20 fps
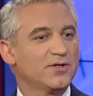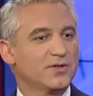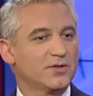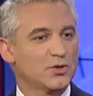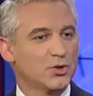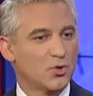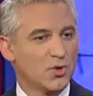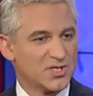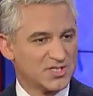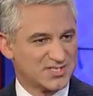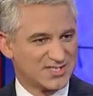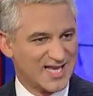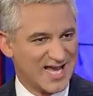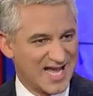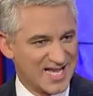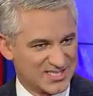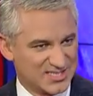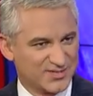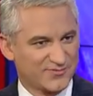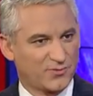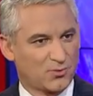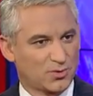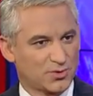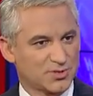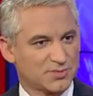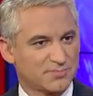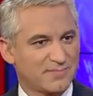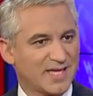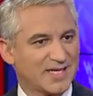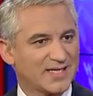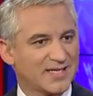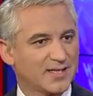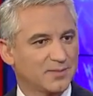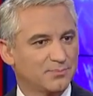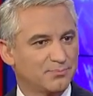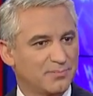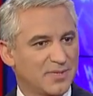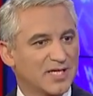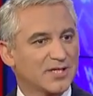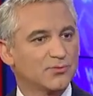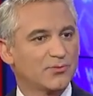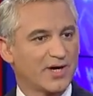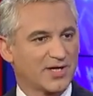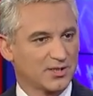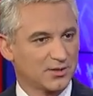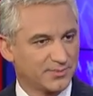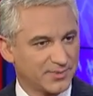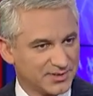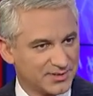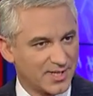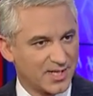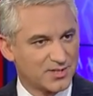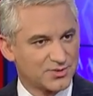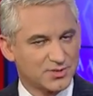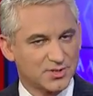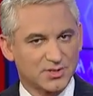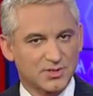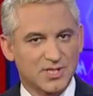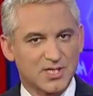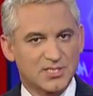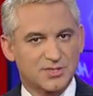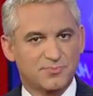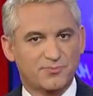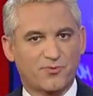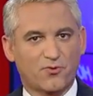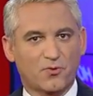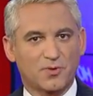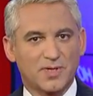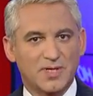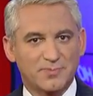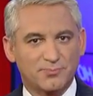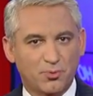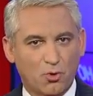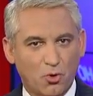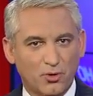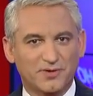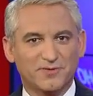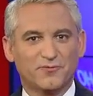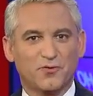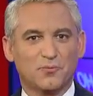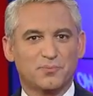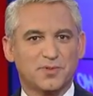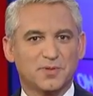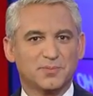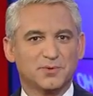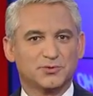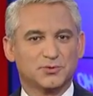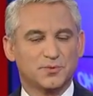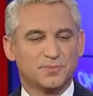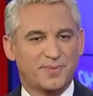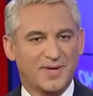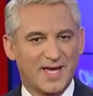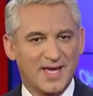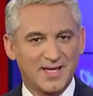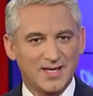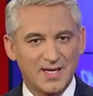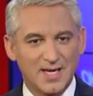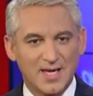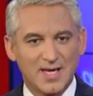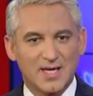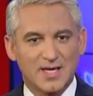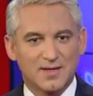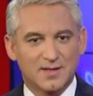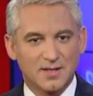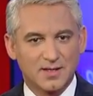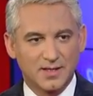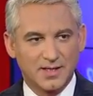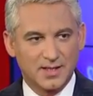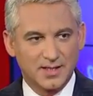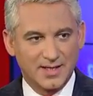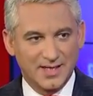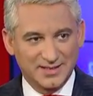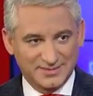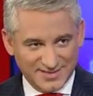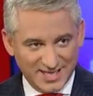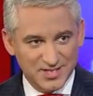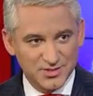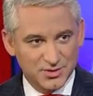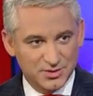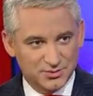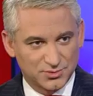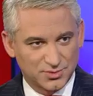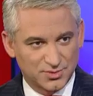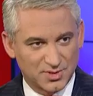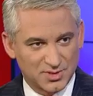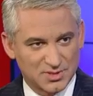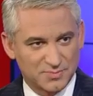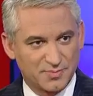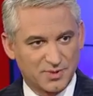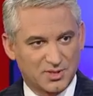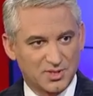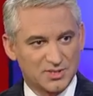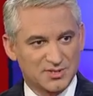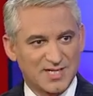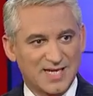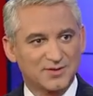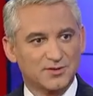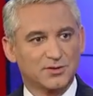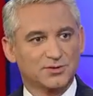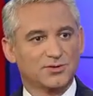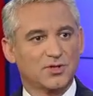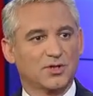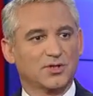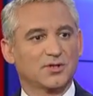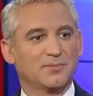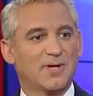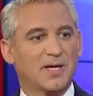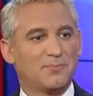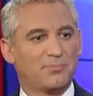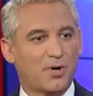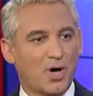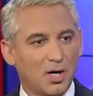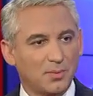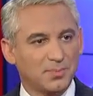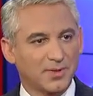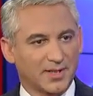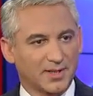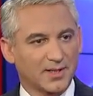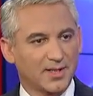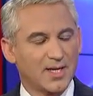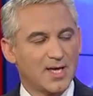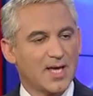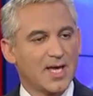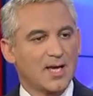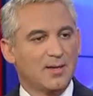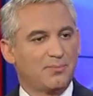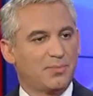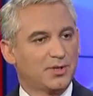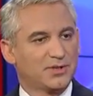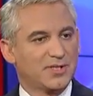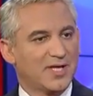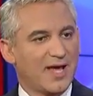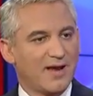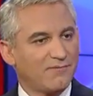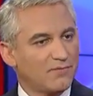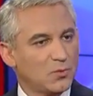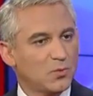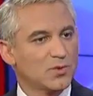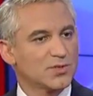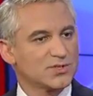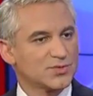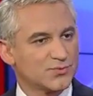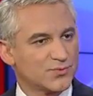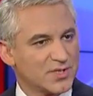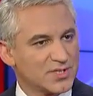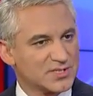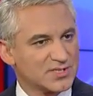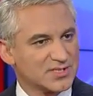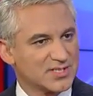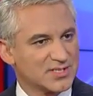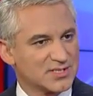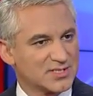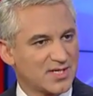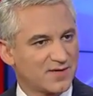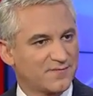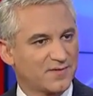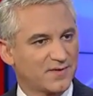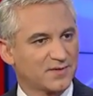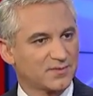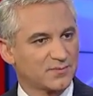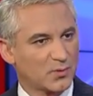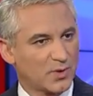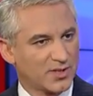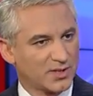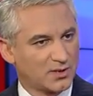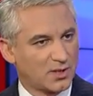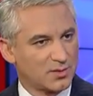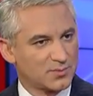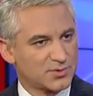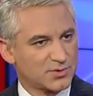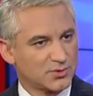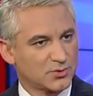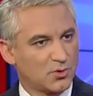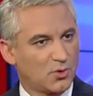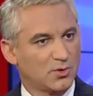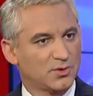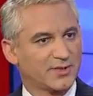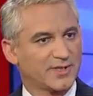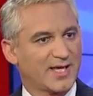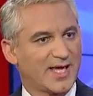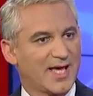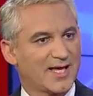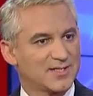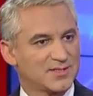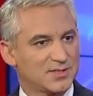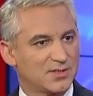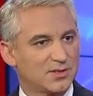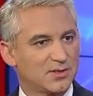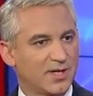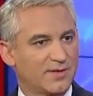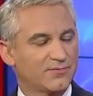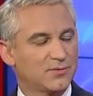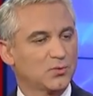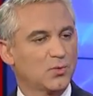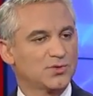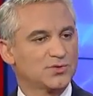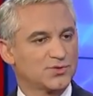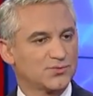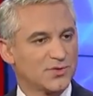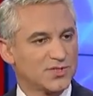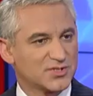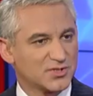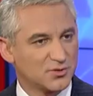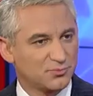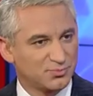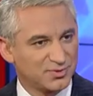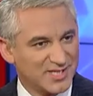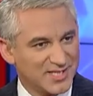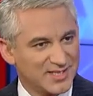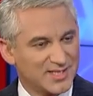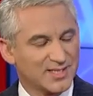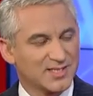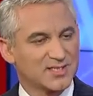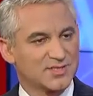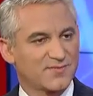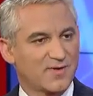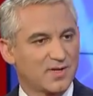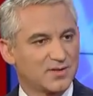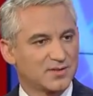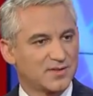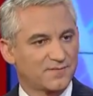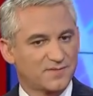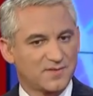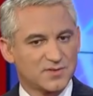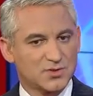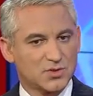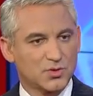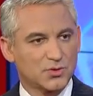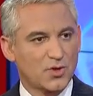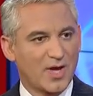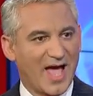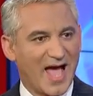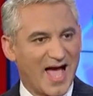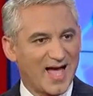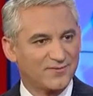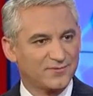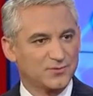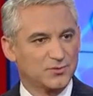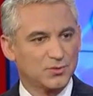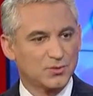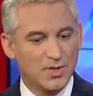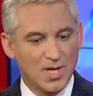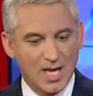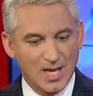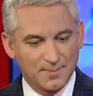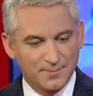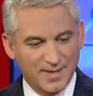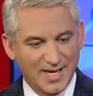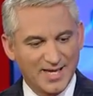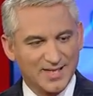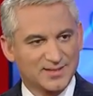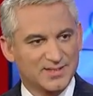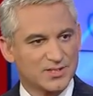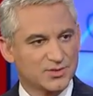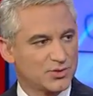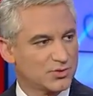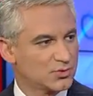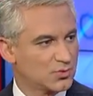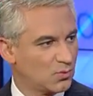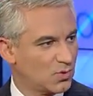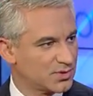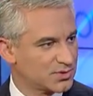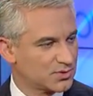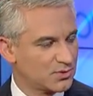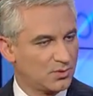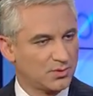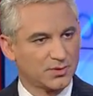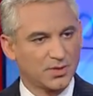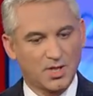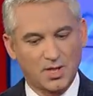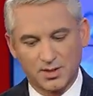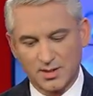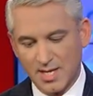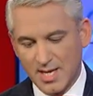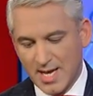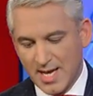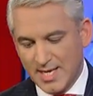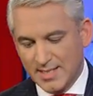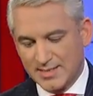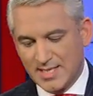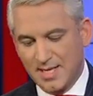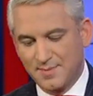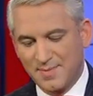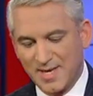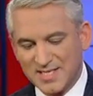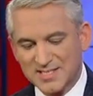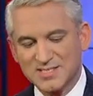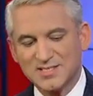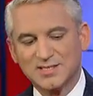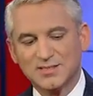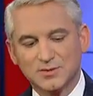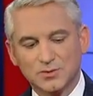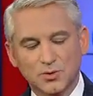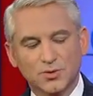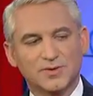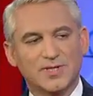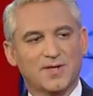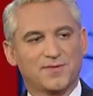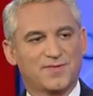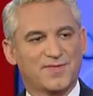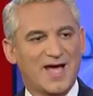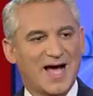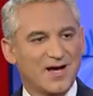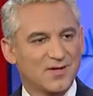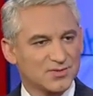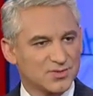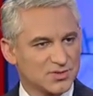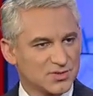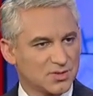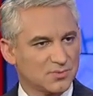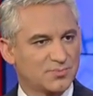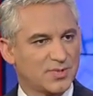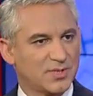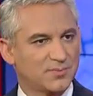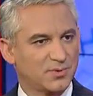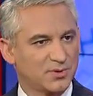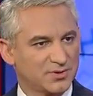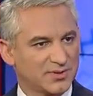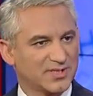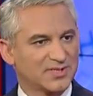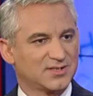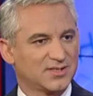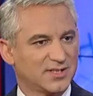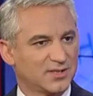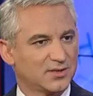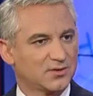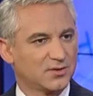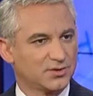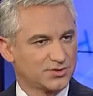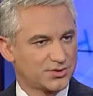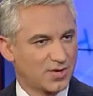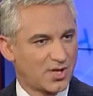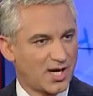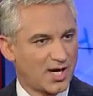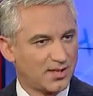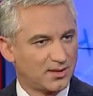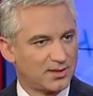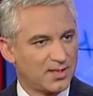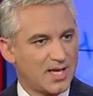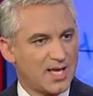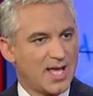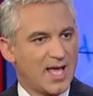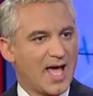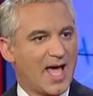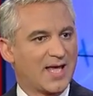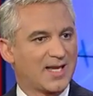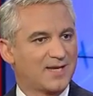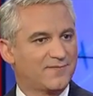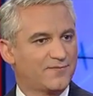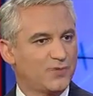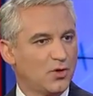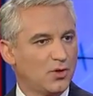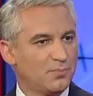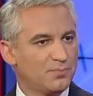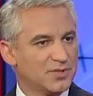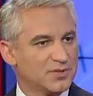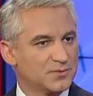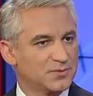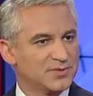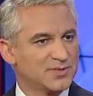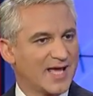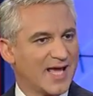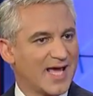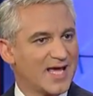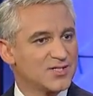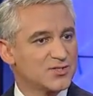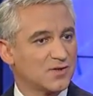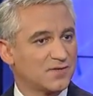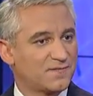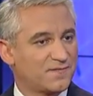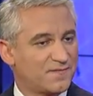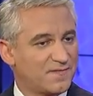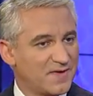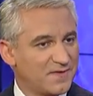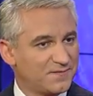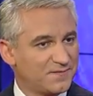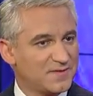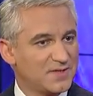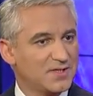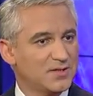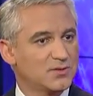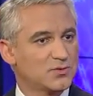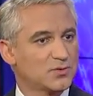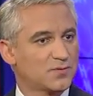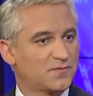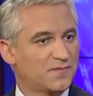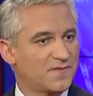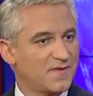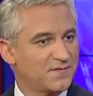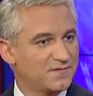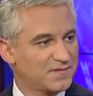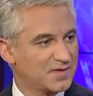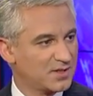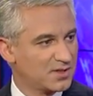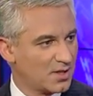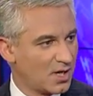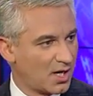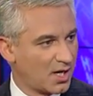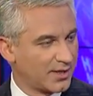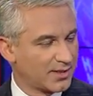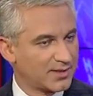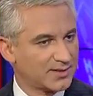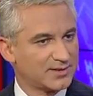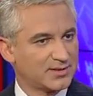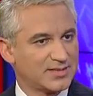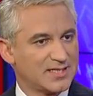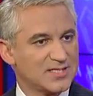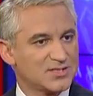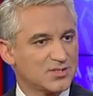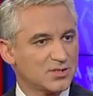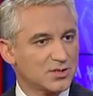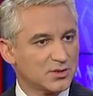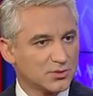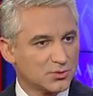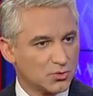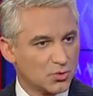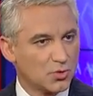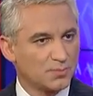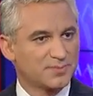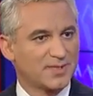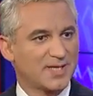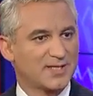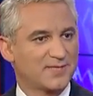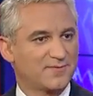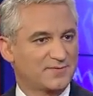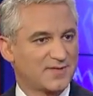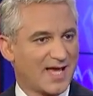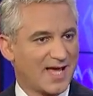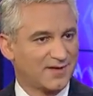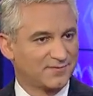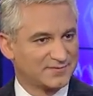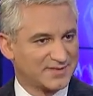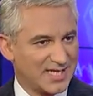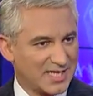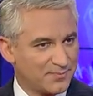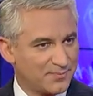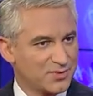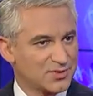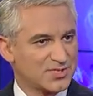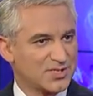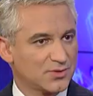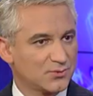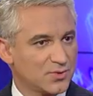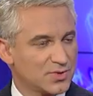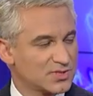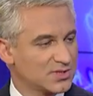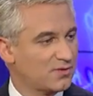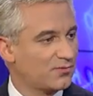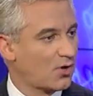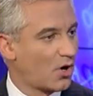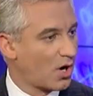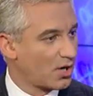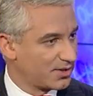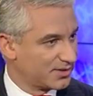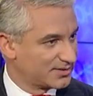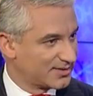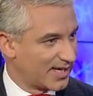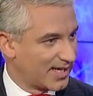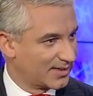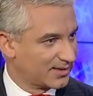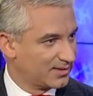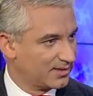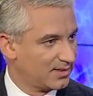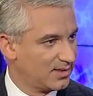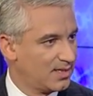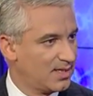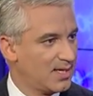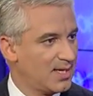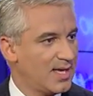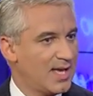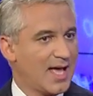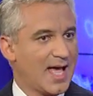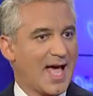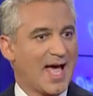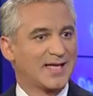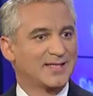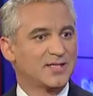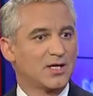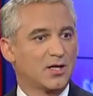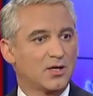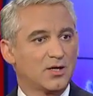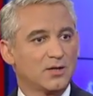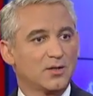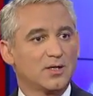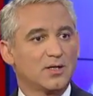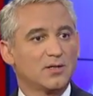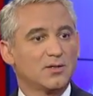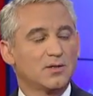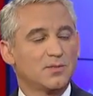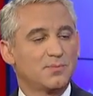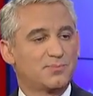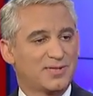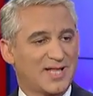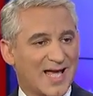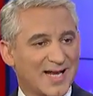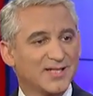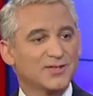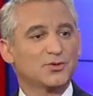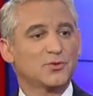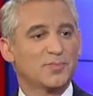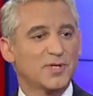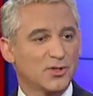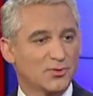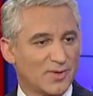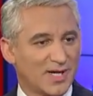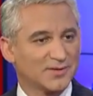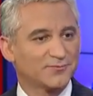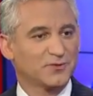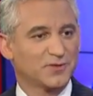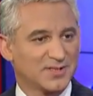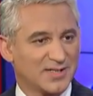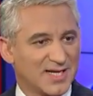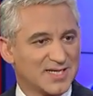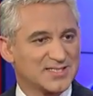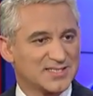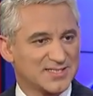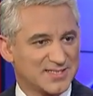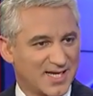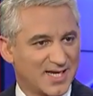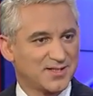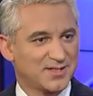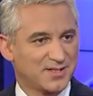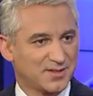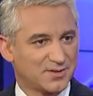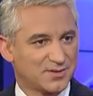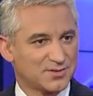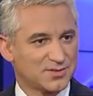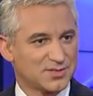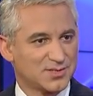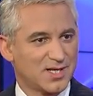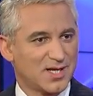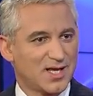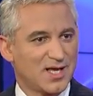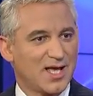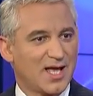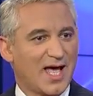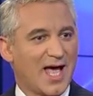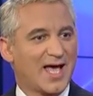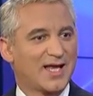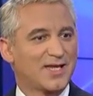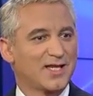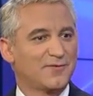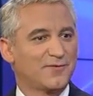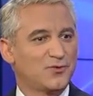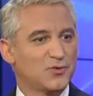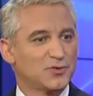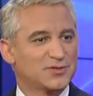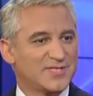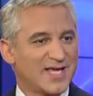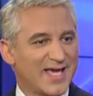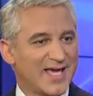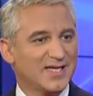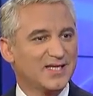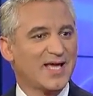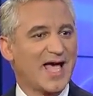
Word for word: U.S. task force make a big recommendation, it's for, important for people to pay uh, attention to this because now they're talking about public. But everyone's risk is different when it comes to colon cancer. Everyone's risk of bleeding is very different. So you have to pay attention to what's going on. They basically look at thousands of people in the clinical trial. And if you're between the age of 50 to 59, these are the group that if they have 10% risk of heart attack and they're planning to be around for the next 10 years. And if you take